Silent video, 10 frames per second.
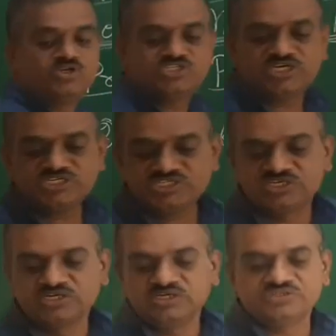possess
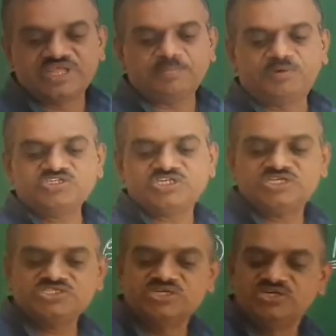
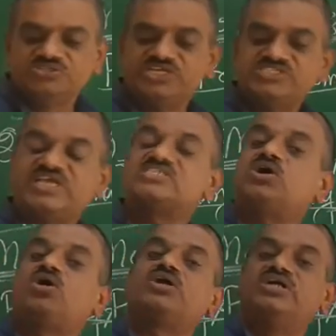the sex
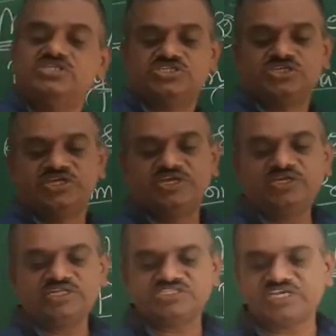organs.
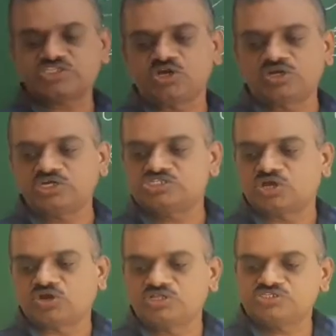Here the sex organs
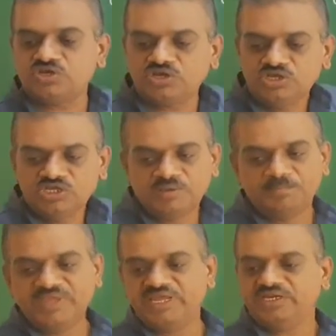are
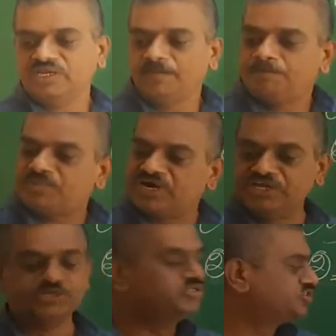also being
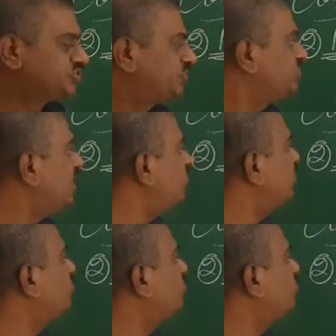produced. Now we